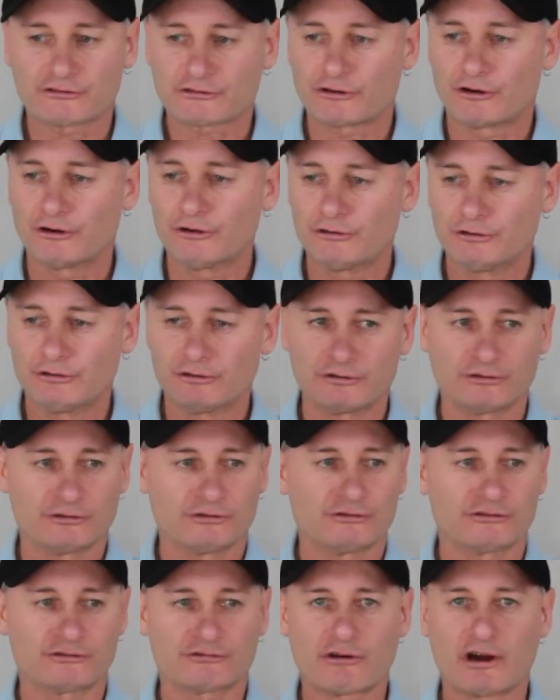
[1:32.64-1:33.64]
screw,
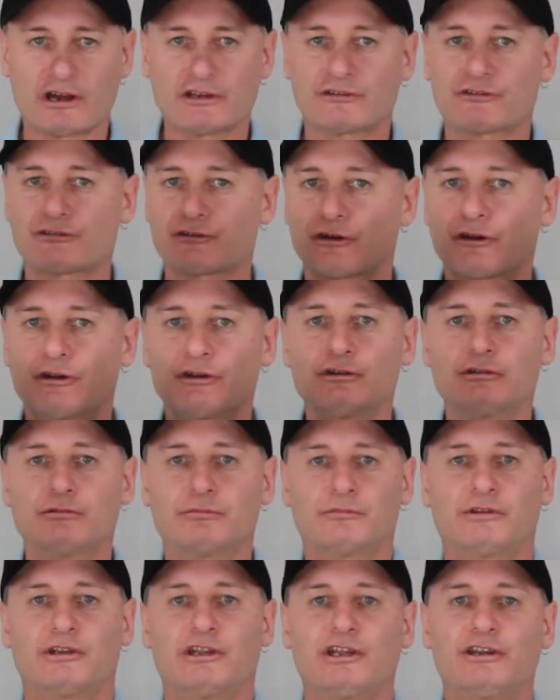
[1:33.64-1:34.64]
straight through,
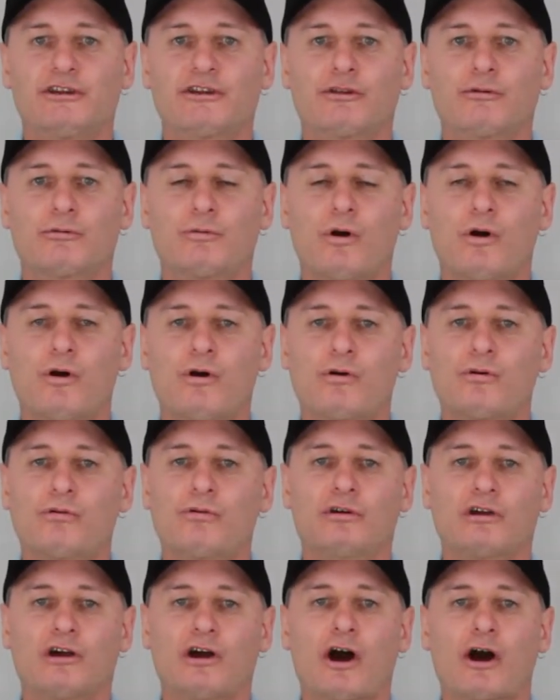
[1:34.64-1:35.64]
into the wall,
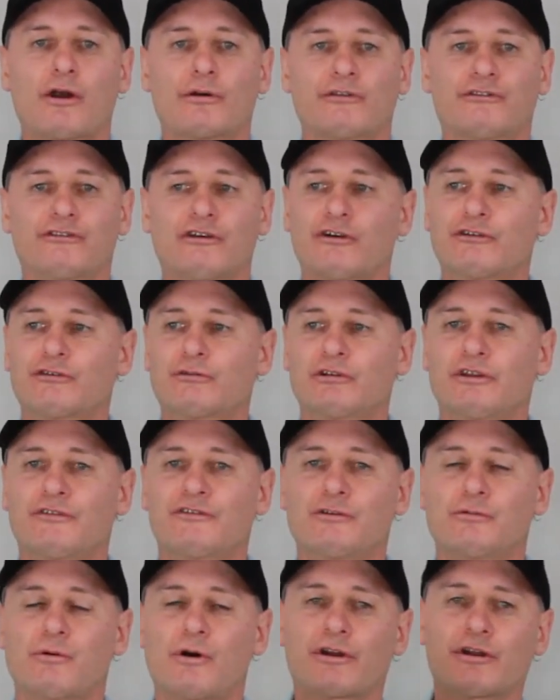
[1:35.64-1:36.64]
horizontal
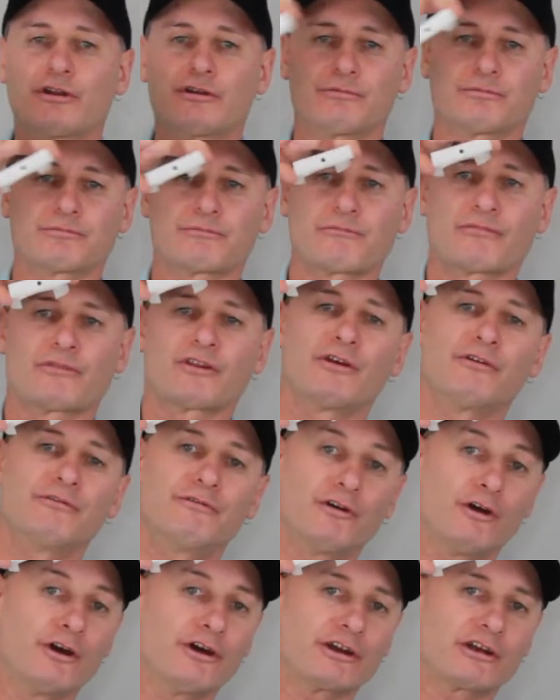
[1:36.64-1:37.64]
if you want it,
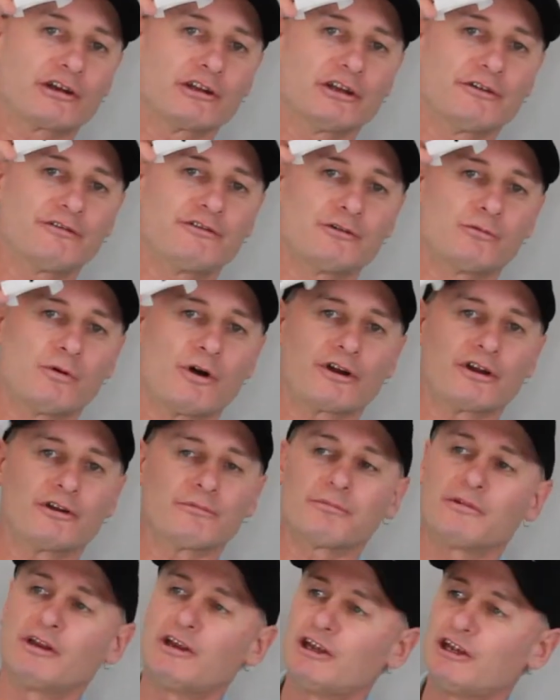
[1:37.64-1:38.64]
vertical if you want it.
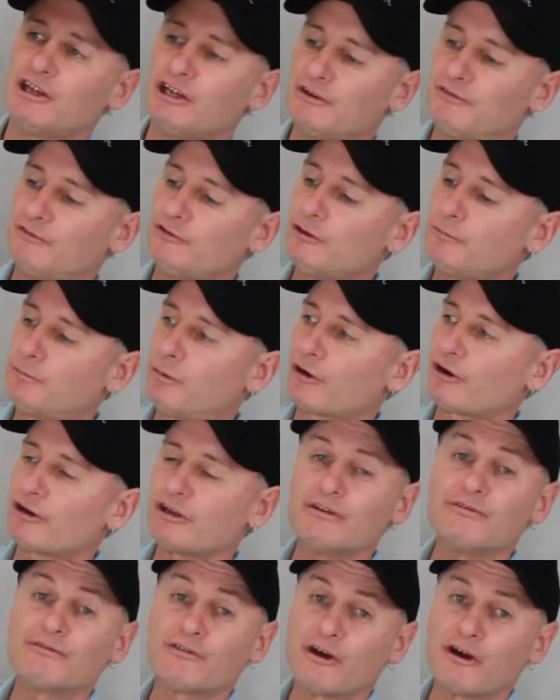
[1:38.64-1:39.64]
If you put it
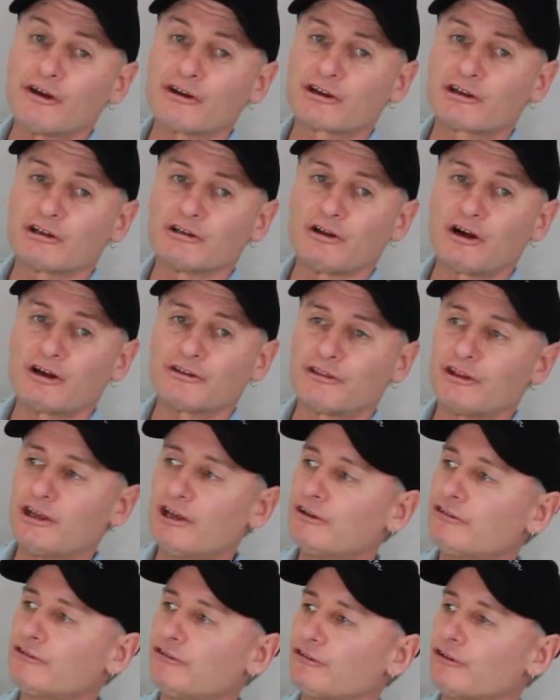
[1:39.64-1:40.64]
in vertical like
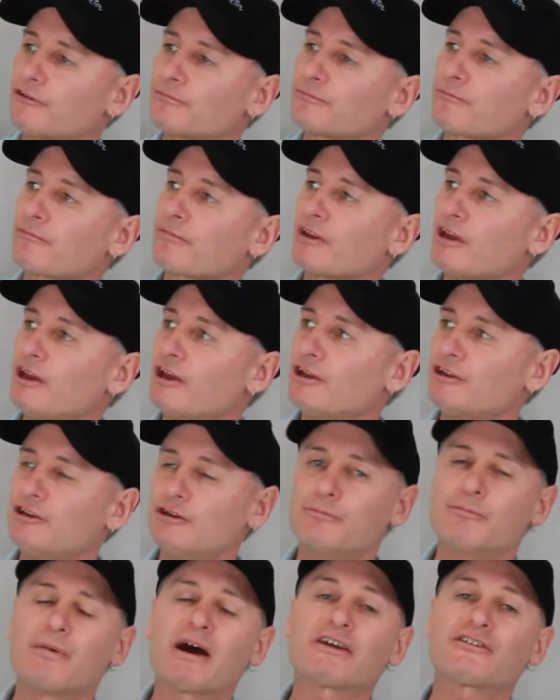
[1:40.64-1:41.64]
this,
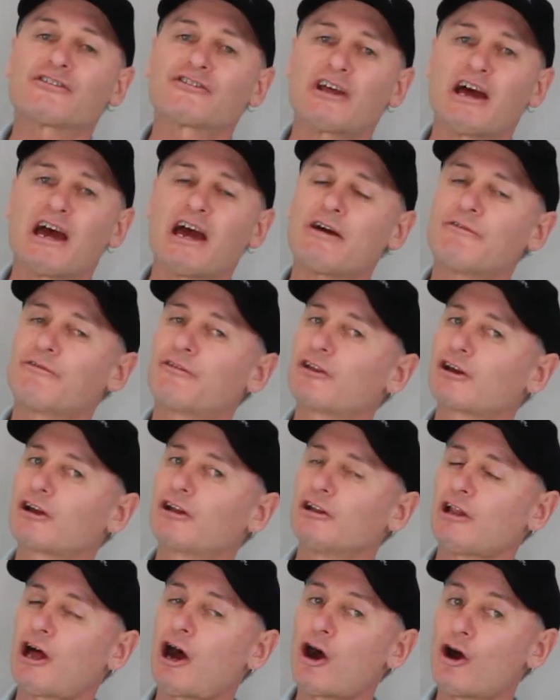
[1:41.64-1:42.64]
you must have the
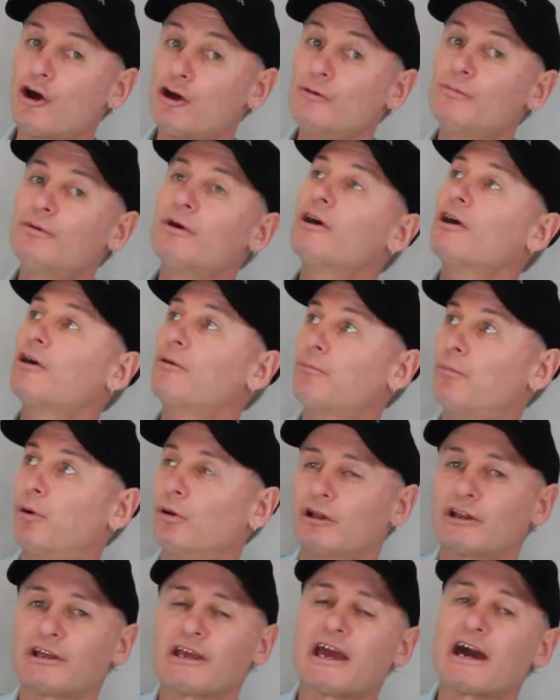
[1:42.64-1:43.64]
globe
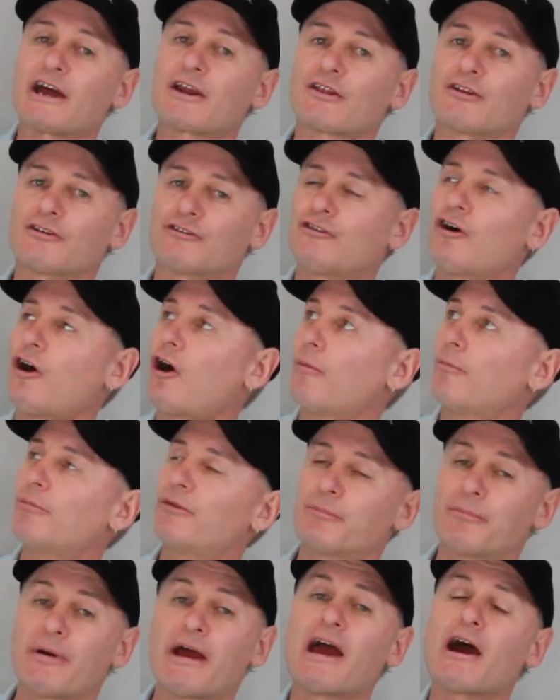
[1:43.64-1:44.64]
pulling out of the
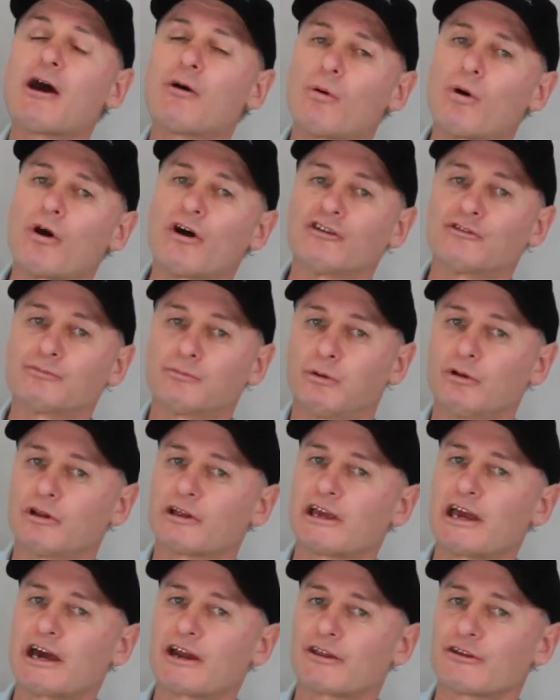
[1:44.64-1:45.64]
top, the power wires
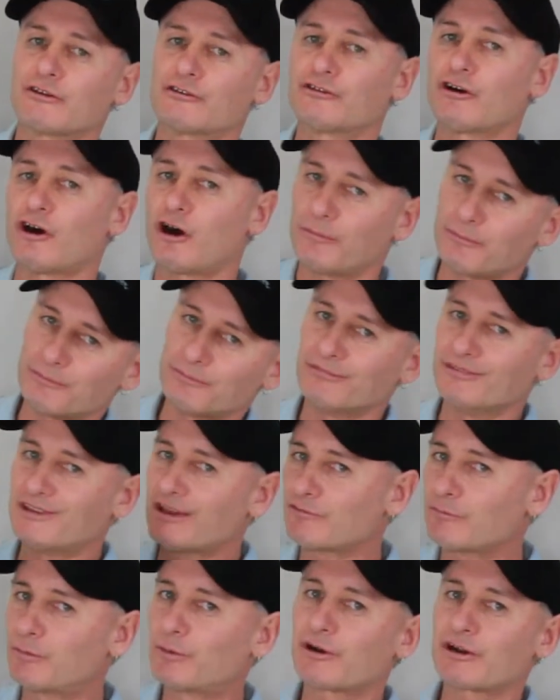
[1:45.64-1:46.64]
pulling out of the top.
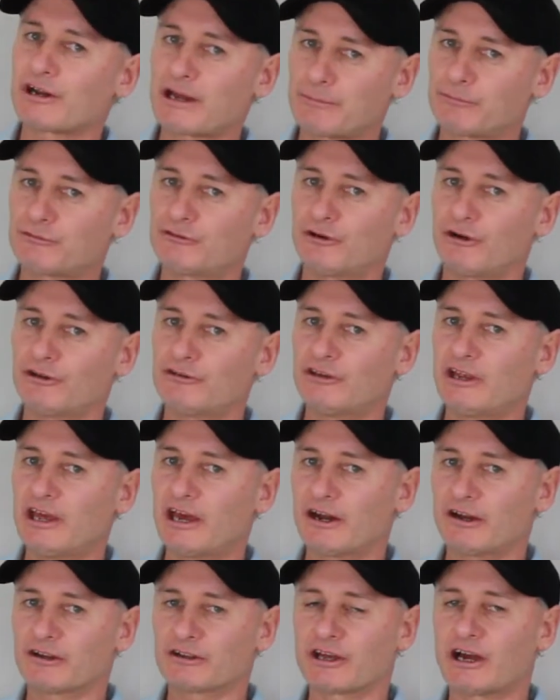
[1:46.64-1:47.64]
Never put it upside
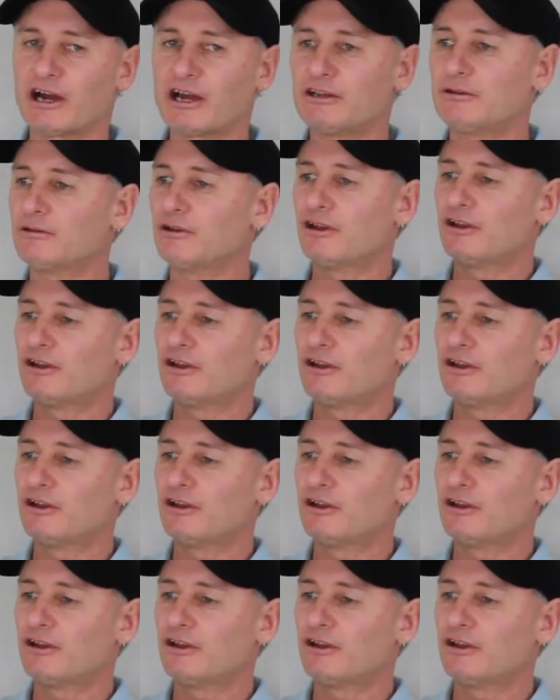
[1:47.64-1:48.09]
down, okay?